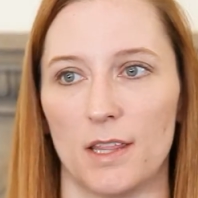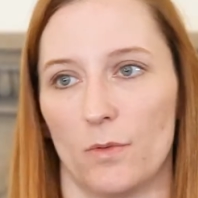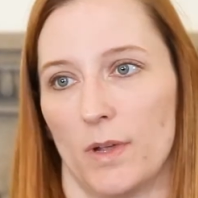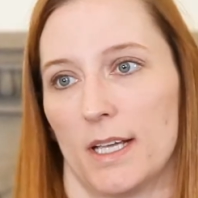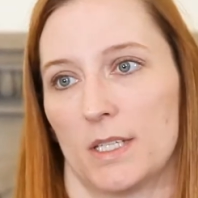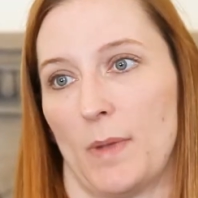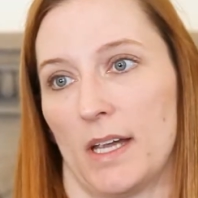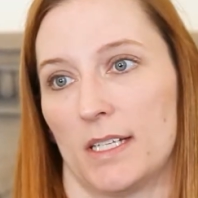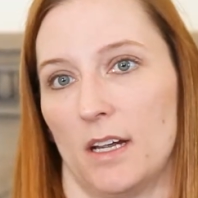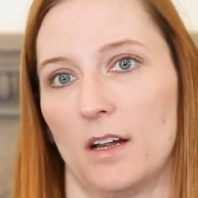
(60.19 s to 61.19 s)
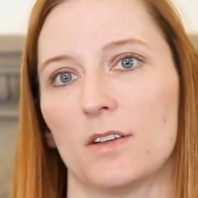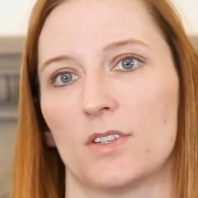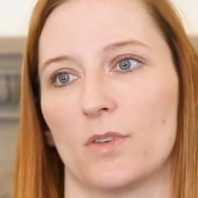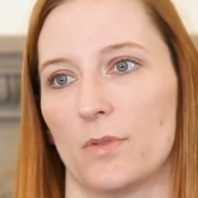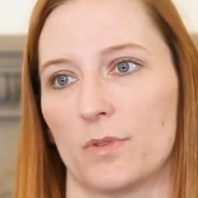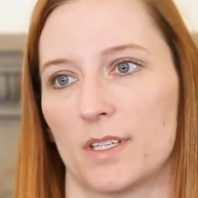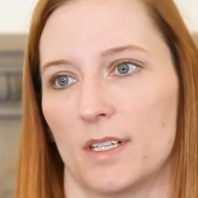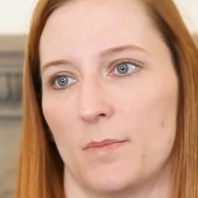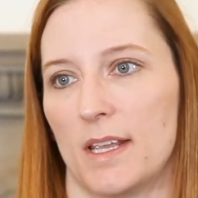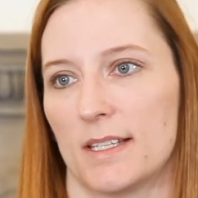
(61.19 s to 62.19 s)
that we expect here. So it was
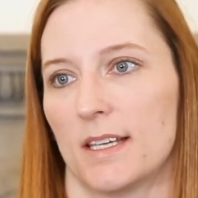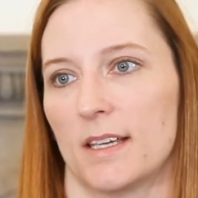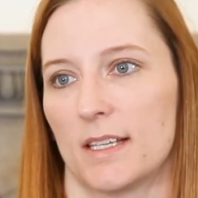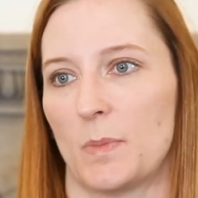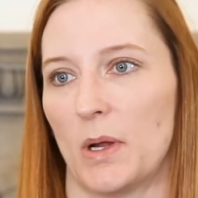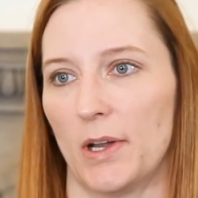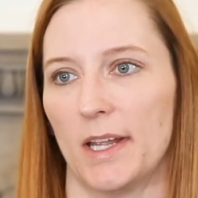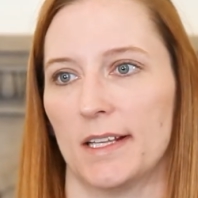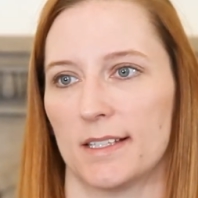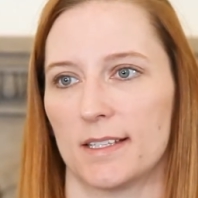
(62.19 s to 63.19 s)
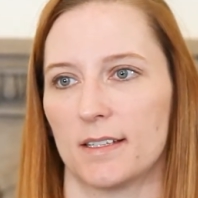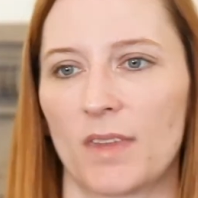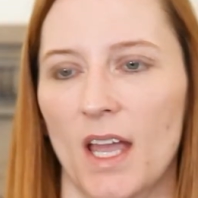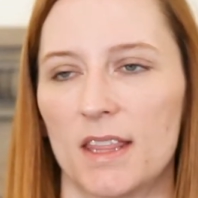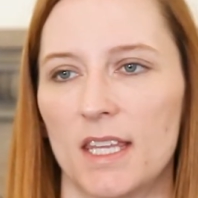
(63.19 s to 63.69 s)
an amazing experience. At